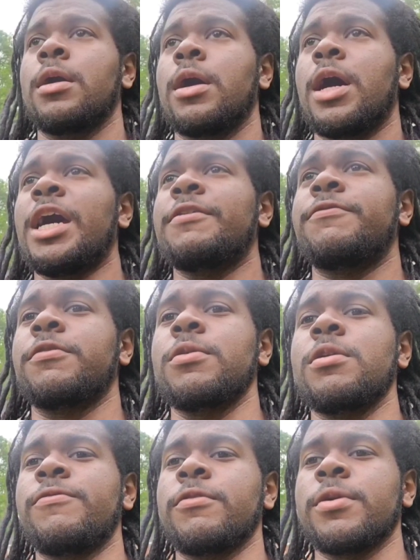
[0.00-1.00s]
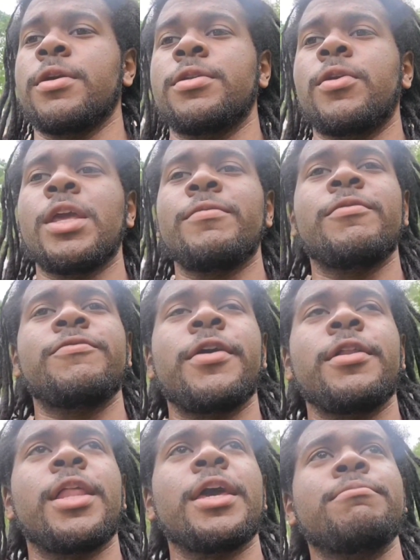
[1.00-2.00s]
I, for real, for real, don't even
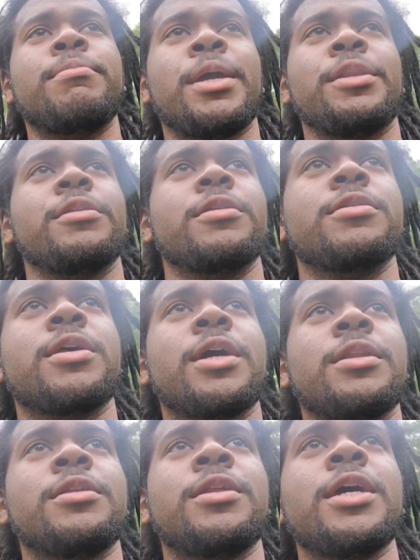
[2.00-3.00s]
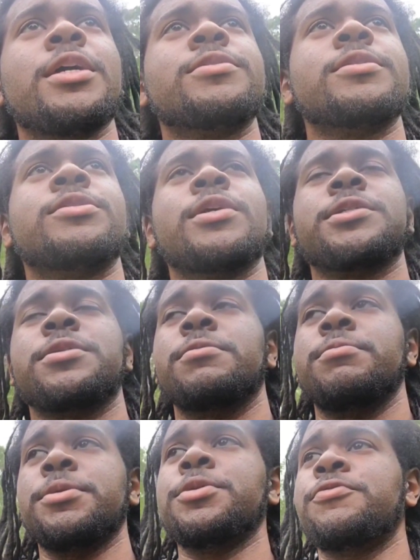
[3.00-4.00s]
feel like bending today. Today is just such a
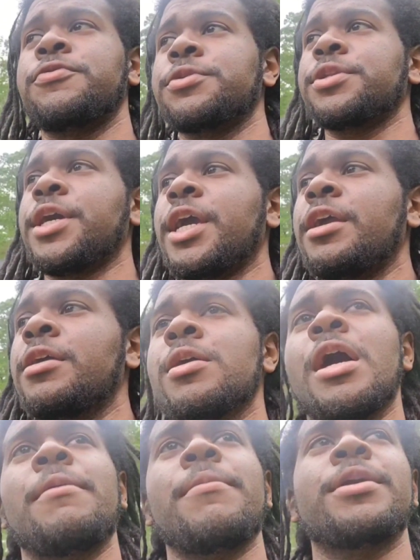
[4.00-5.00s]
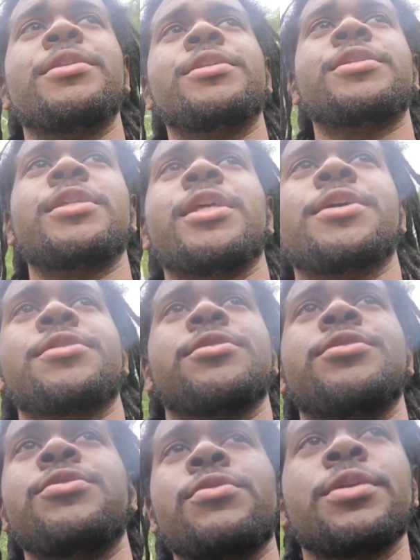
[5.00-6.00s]
beautiful day. I might just sit down and
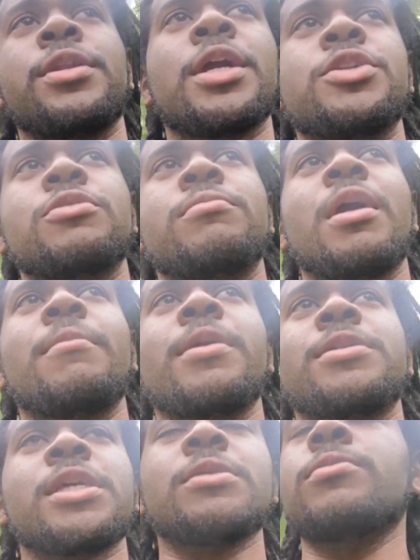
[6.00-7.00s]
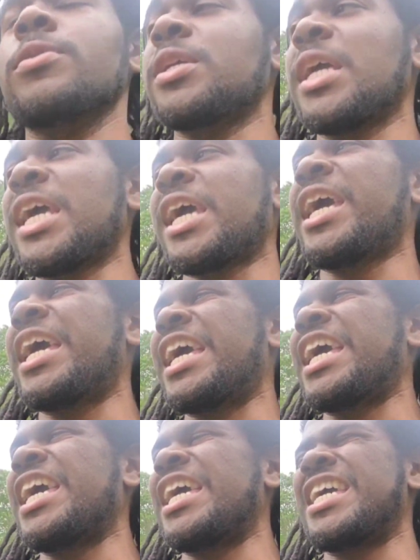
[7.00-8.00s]
enjoy nature by myself. Kidding.
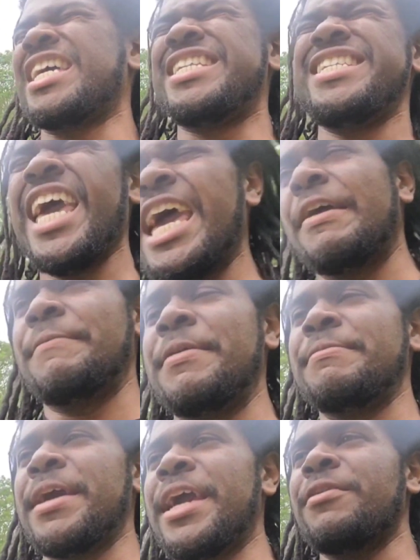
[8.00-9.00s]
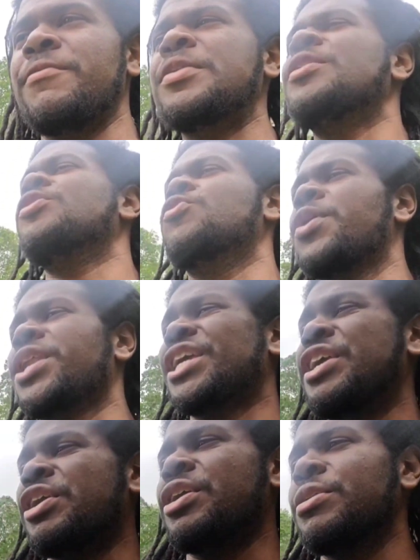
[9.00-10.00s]
God damn it, man. What do you want
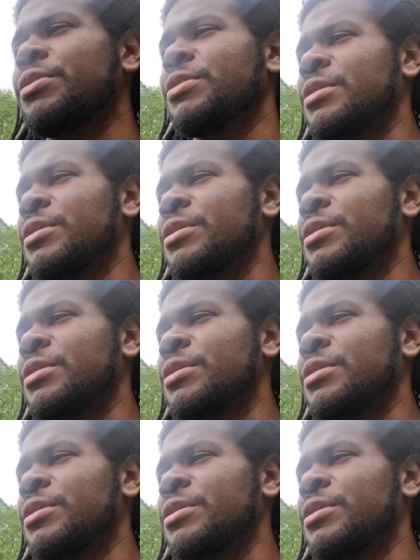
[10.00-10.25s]
again?